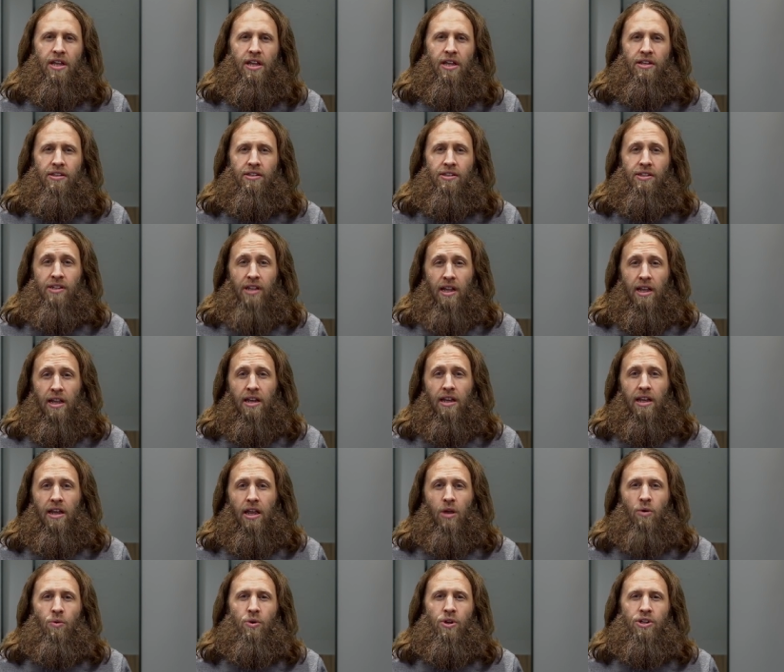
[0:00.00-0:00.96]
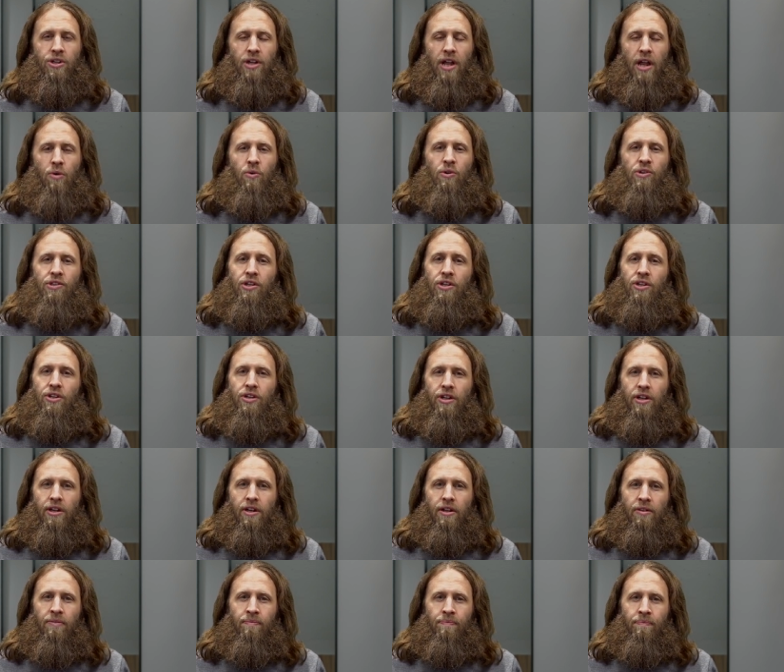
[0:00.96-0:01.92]
in second language
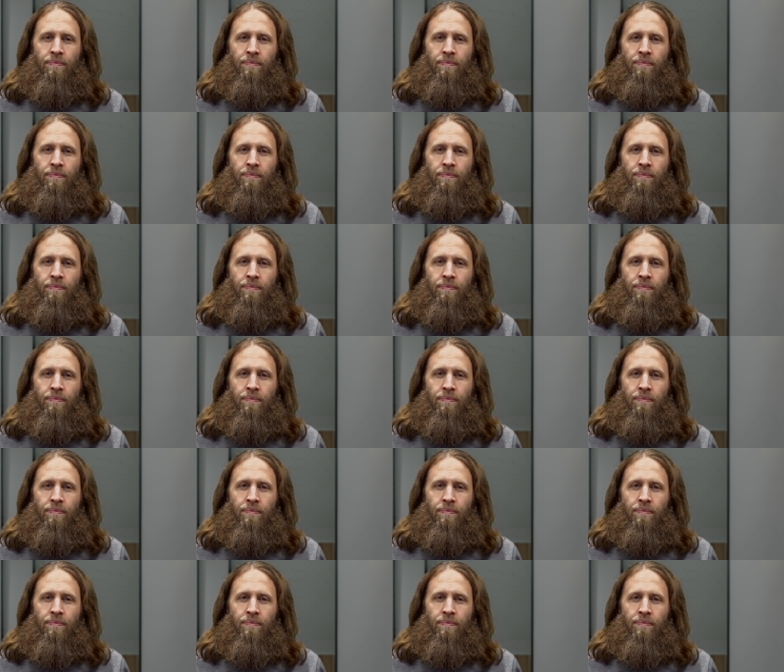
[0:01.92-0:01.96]
acquisition.